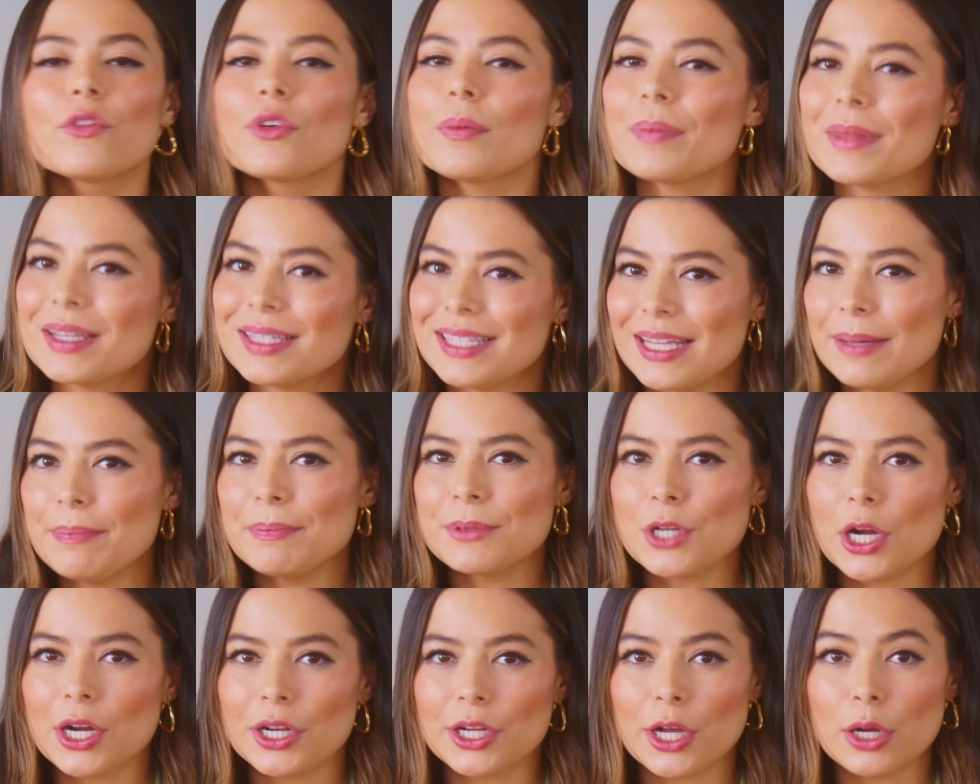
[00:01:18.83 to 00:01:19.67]
from the deep
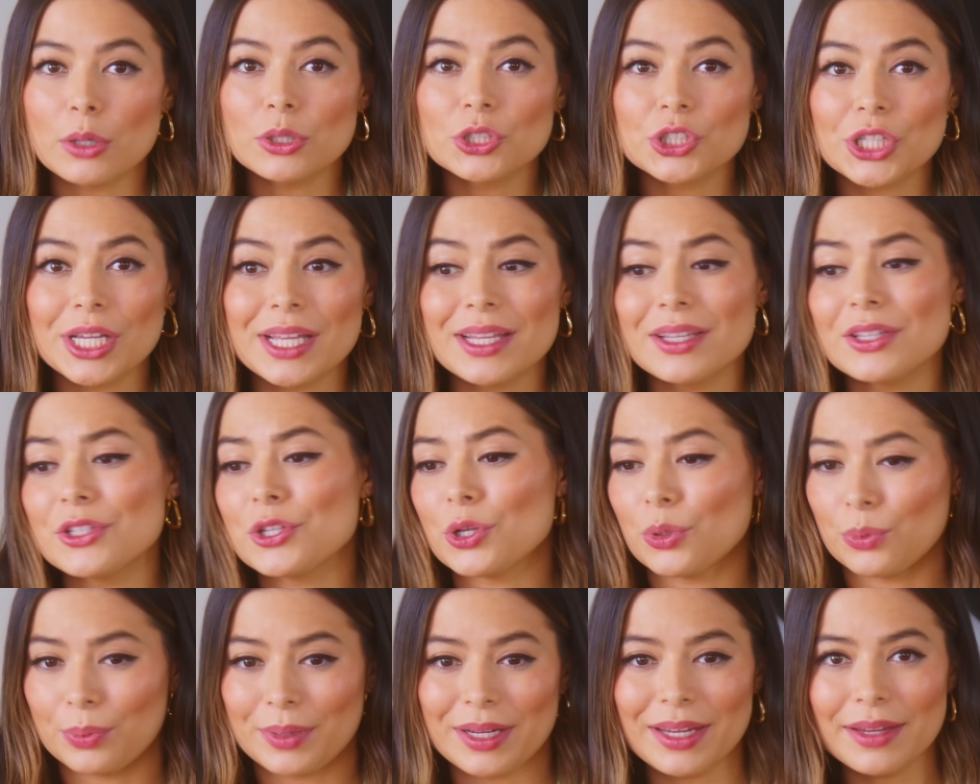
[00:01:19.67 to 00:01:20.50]
dark ocean
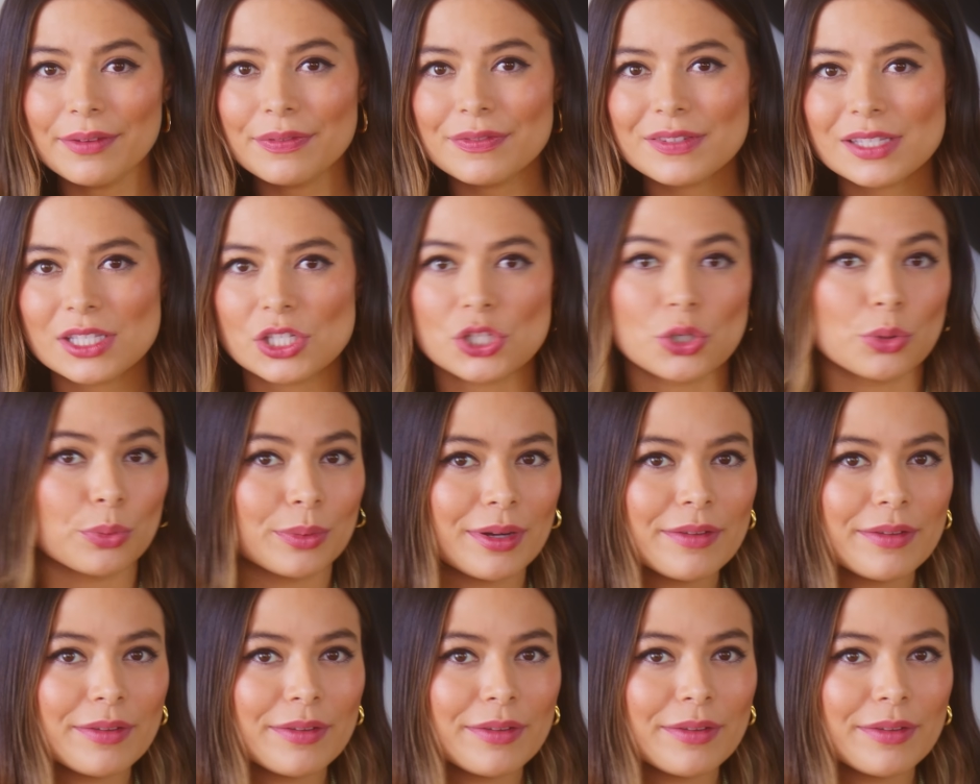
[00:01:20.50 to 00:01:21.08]
to reefs to